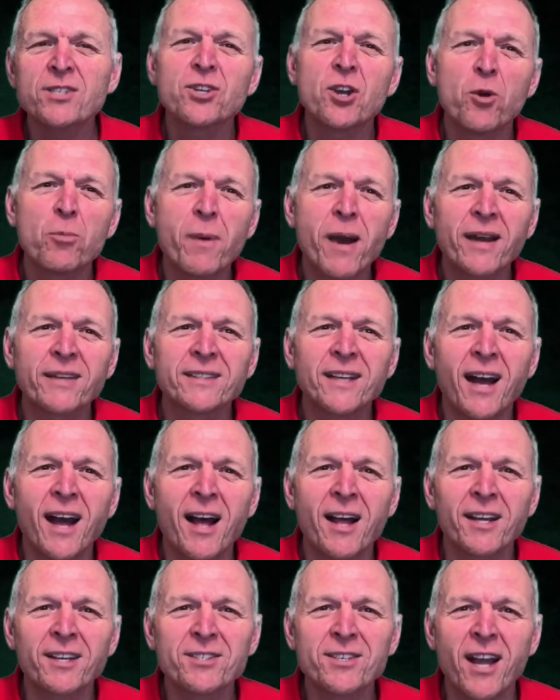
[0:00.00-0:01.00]
go back to
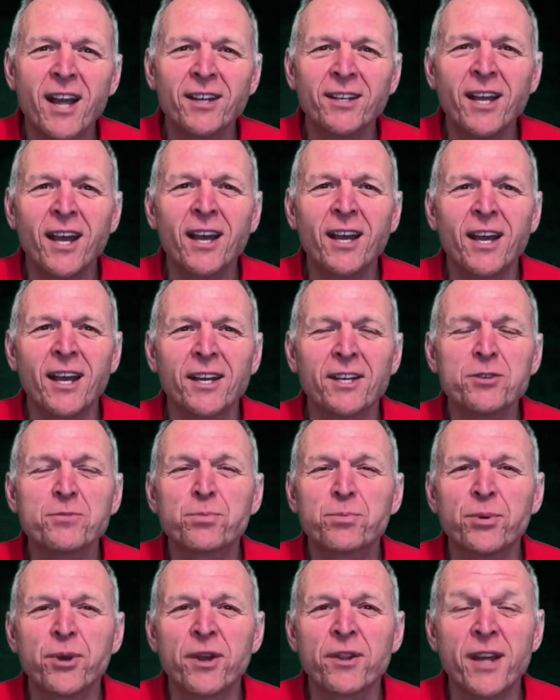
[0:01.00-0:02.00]
Alexander and his
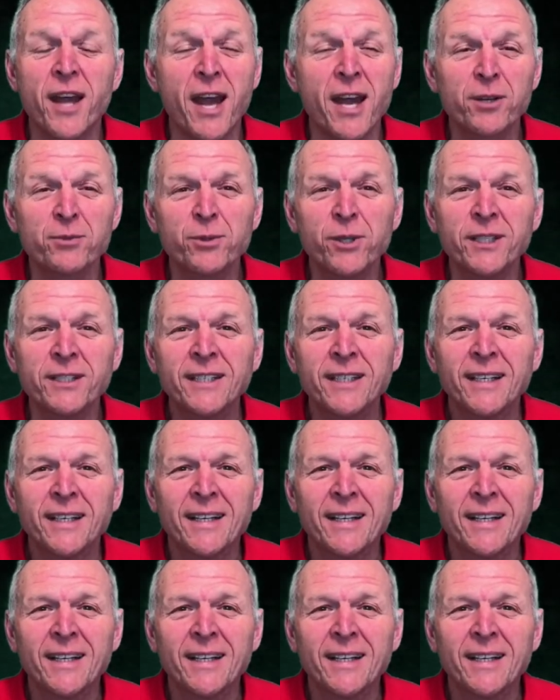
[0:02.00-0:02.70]
brother Edward